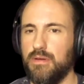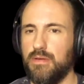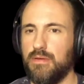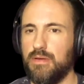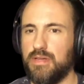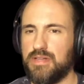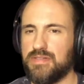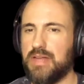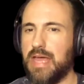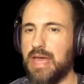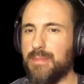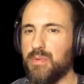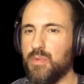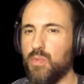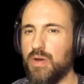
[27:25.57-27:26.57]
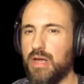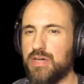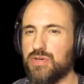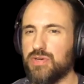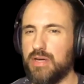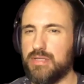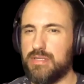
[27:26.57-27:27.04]
it doesn't happen when I
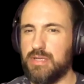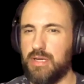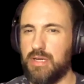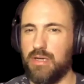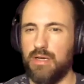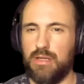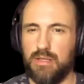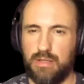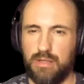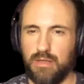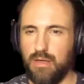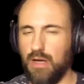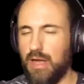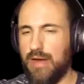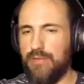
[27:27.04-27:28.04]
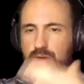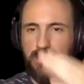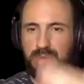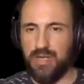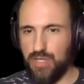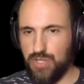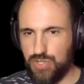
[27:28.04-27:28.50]
try to sing every
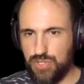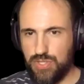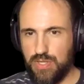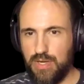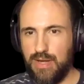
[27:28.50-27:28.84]
pitch,